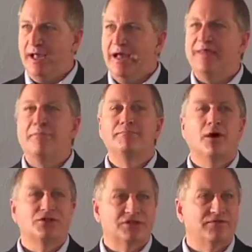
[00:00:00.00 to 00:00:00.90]
and that
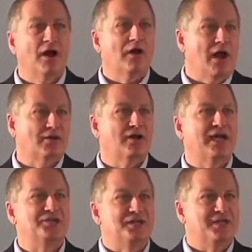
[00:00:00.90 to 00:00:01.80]
most of our
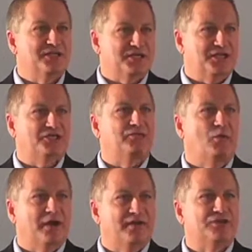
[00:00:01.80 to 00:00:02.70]
congregation consists of
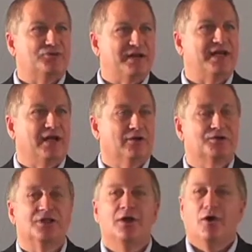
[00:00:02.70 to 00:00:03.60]
one of these three
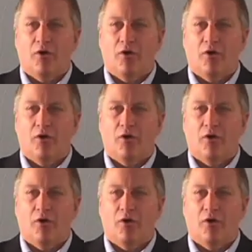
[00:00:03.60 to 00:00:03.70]
colors